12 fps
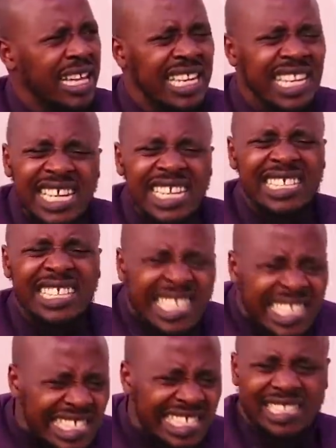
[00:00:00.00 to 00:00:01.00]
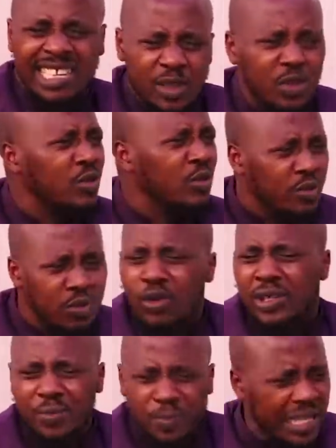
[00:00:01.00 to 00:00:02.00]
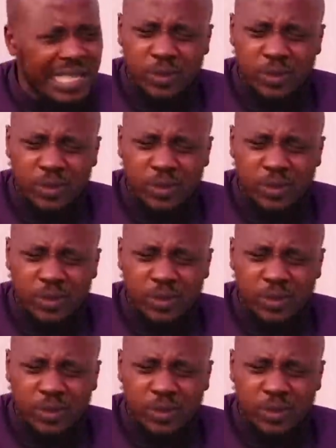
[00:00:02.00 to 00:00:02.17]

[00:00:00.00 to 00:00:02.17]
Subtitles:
They need things. I don't know what,